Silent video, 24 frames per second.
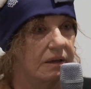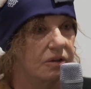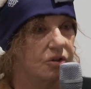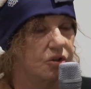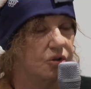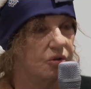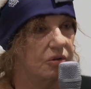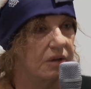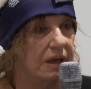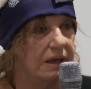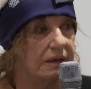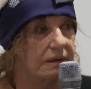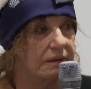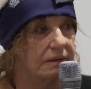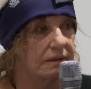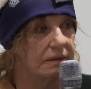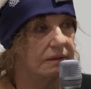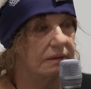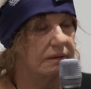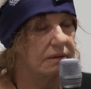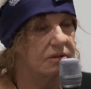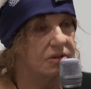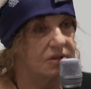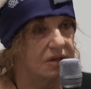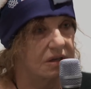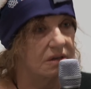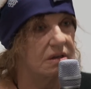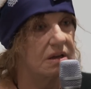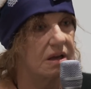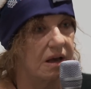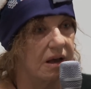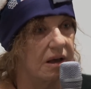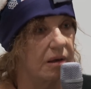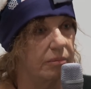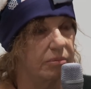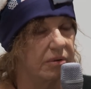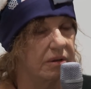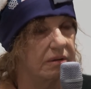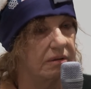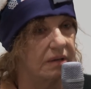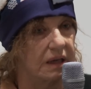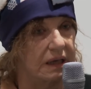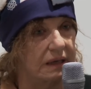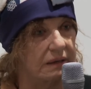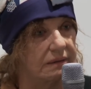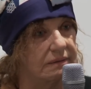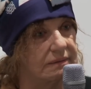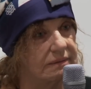to that Sydney Harbour
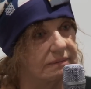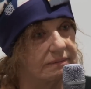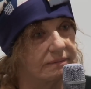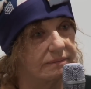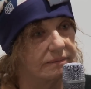thing.